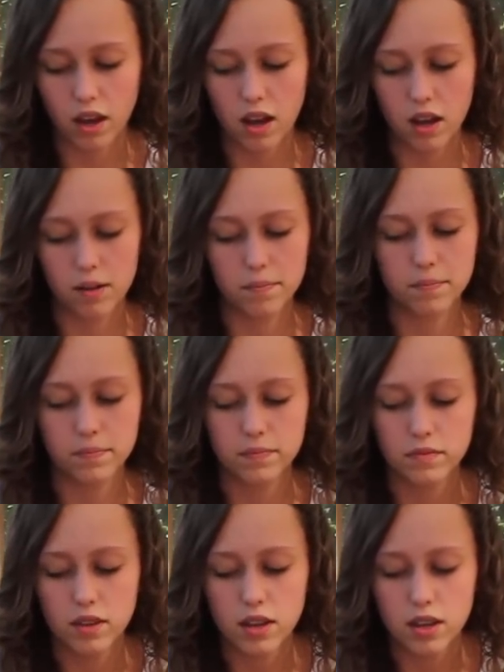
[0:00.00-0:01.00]
Um,
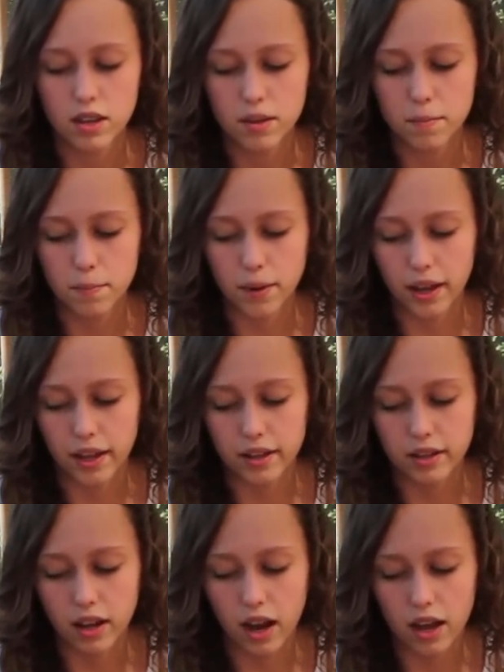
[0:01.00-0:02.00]
but
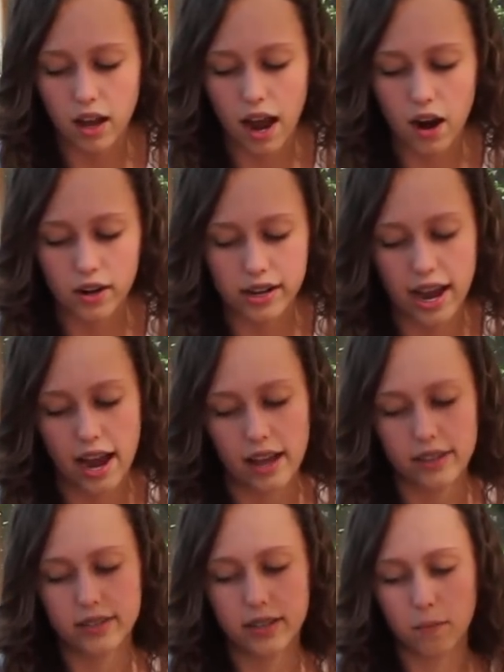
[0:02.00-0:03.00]
I already
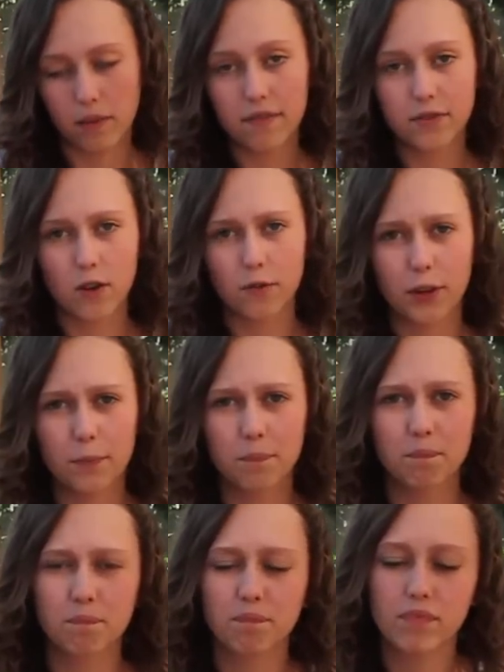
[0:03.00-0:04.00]
had some left over.
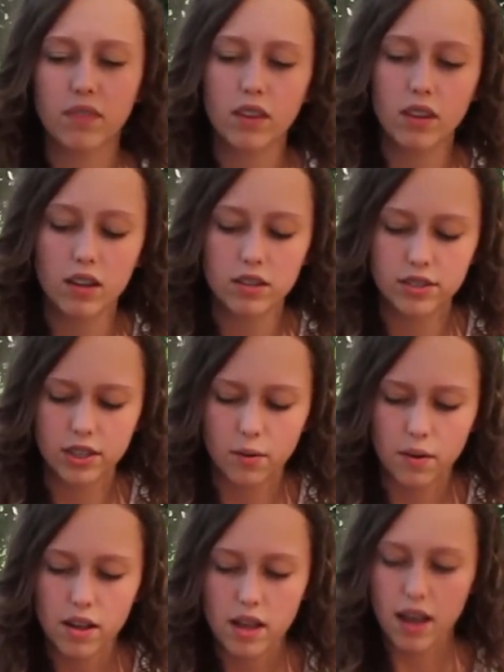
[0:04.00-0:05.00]
So
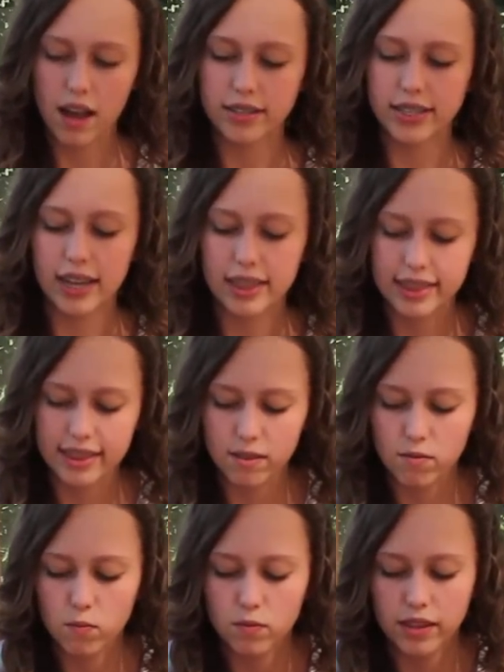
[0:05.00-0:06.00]
take
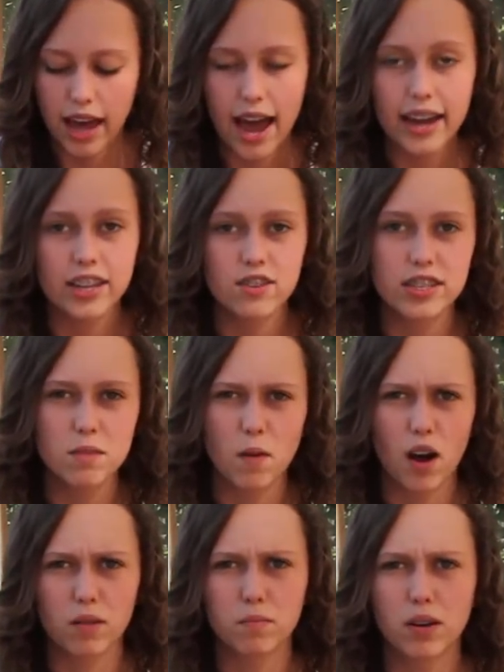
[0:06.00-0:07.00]
that. Can you see the
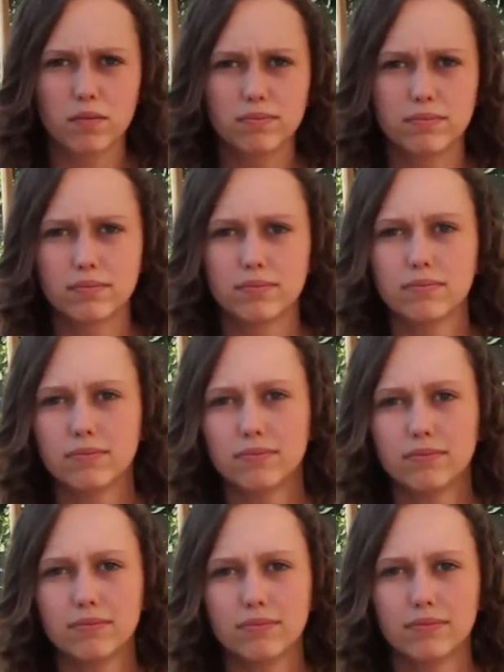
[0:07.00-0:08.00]
bottom, Mom?
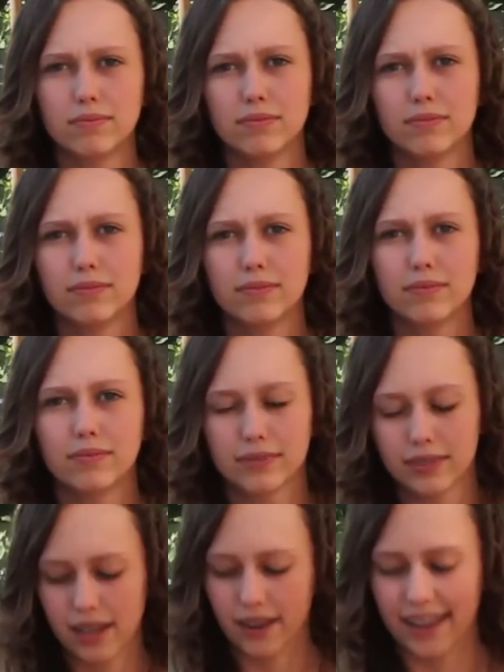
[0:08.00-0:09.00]
Yes.
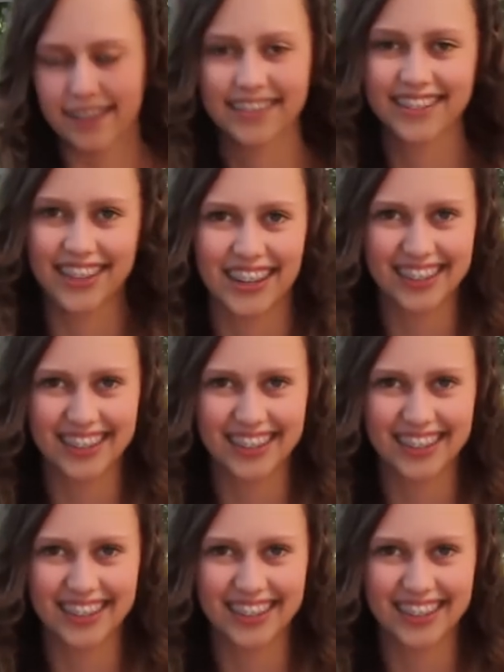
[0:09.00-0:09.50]
Okay, sorry.